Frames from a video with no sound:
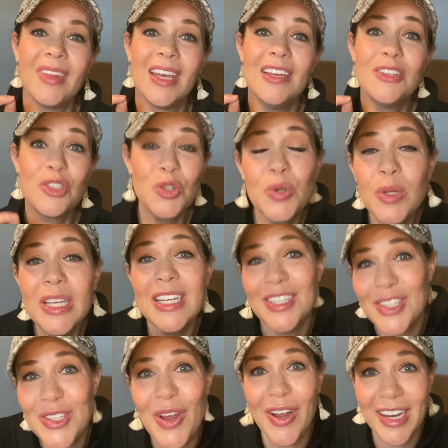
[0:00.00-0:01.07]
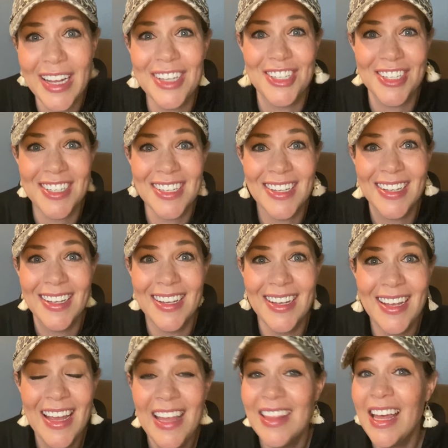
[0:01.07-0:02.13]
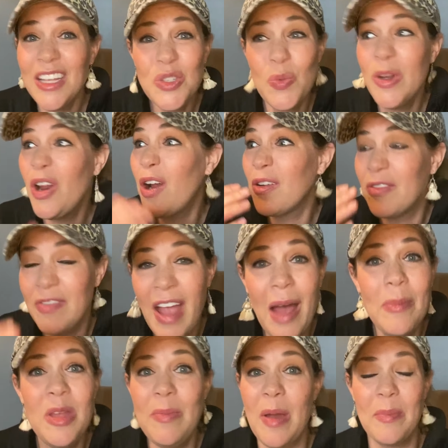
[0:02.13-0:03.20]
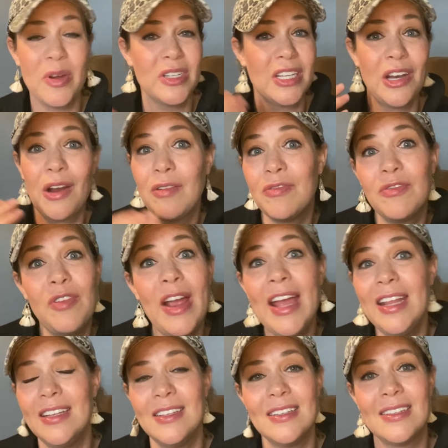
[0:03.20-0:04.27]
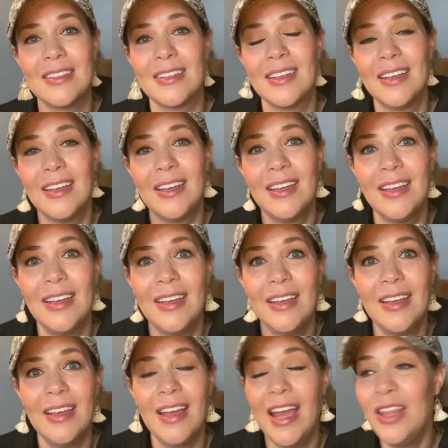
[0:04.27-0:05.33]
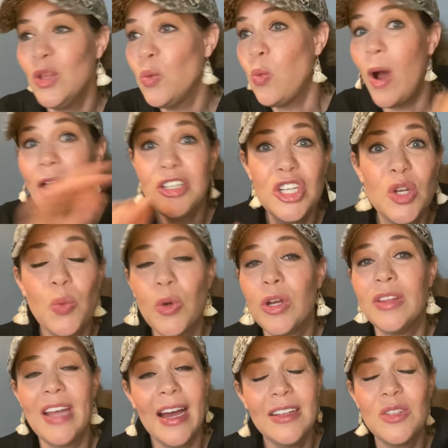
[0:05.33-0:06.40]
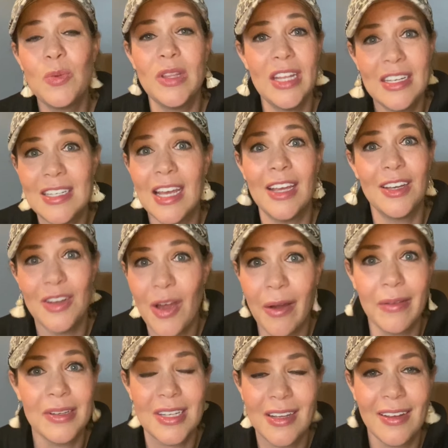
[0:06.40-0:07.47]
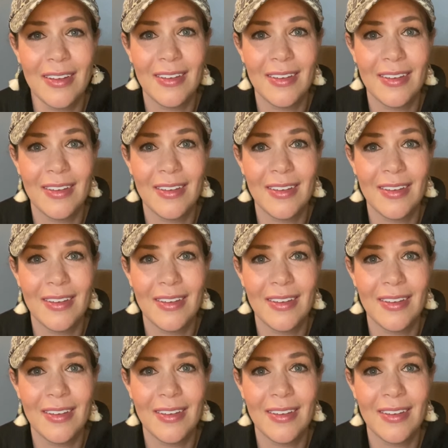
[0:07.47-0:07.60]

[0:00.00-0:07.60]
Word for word: is truly astonished. That's when our family members and our friends and the watching world, that's when they take note.